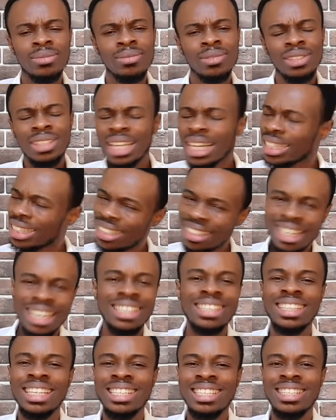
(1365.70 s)

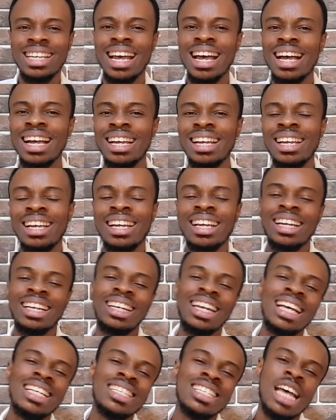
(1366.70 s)
TNTSSR,
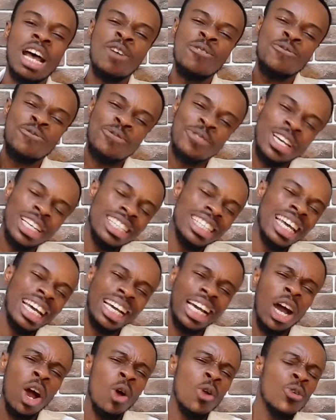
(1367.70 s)
NASA fix the
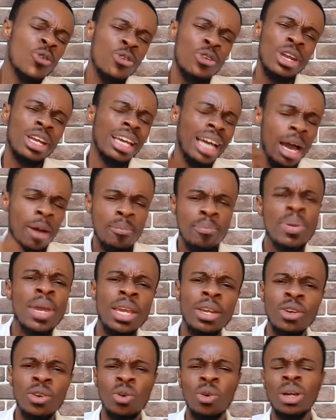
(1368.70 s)
country
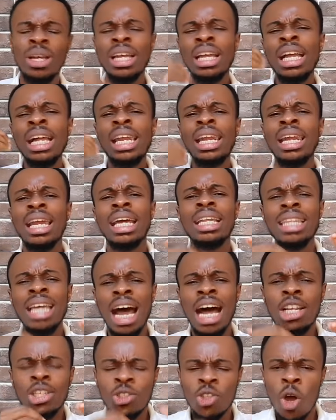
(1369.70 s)
campaign. No, let
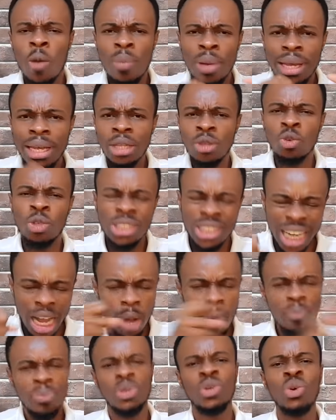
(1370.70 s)
us all begin to
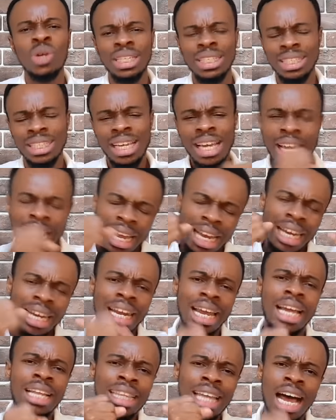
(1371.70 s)
champion it.
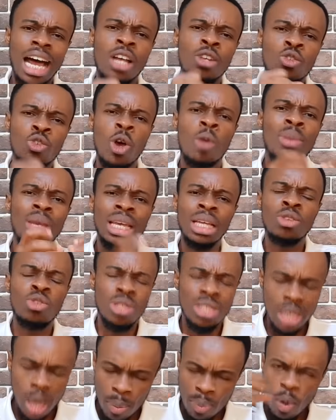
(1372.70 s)
Let us all begin to
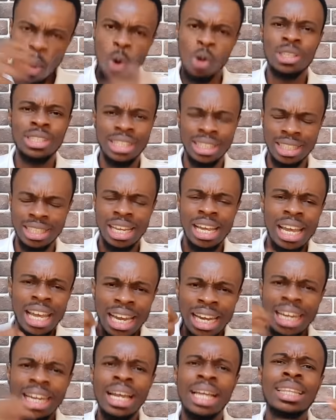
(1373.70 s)
support it.
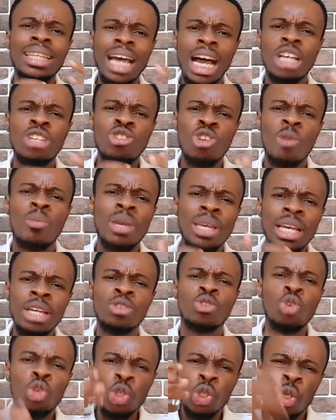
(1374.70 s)
Let us all
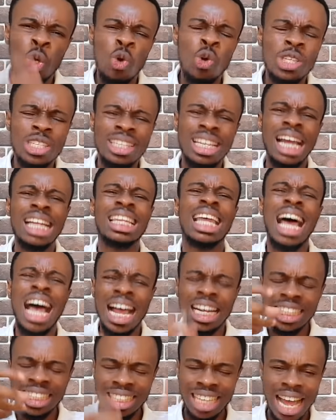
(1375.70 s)
begin to use that
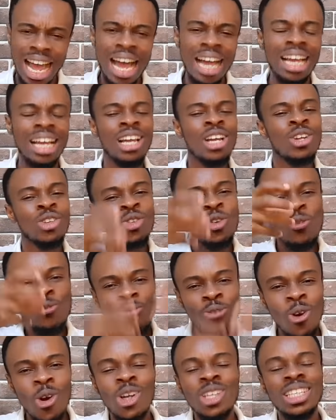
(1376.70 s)
hashtag to
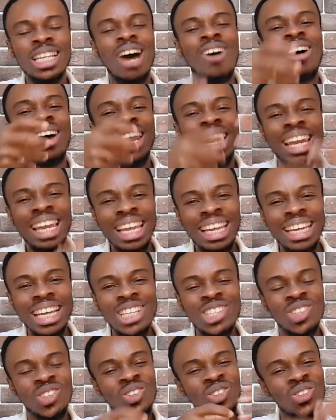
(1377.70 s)
force our
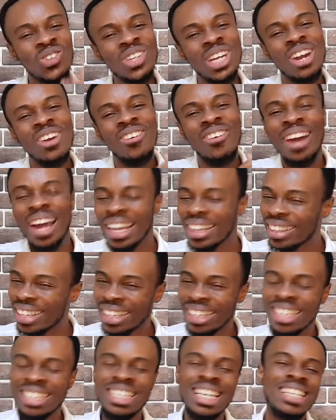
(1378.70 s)
leaders to do the right
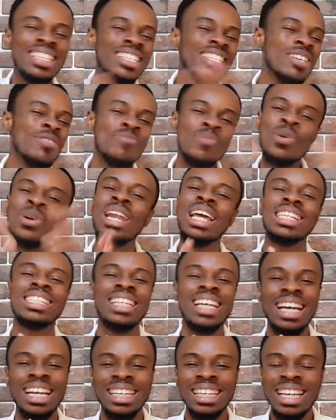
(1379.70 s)
thing. It's as simple as
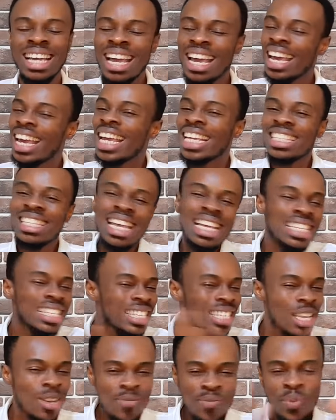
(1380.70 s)
that. It's as
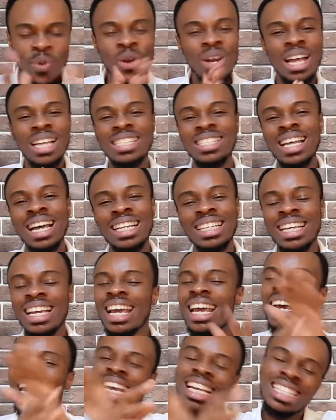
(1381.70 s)
simple as that.
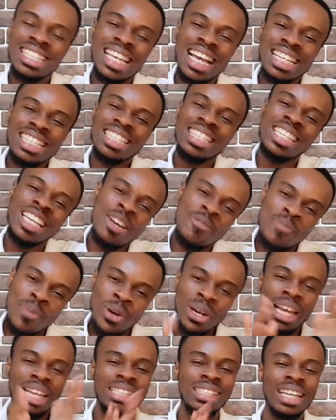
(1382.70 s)
It's as
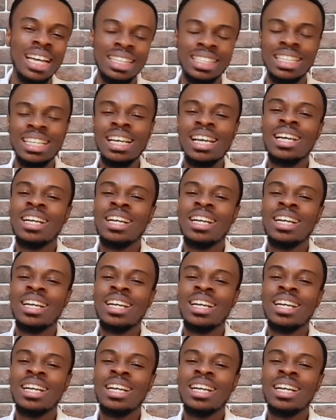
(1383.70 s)
simple as that.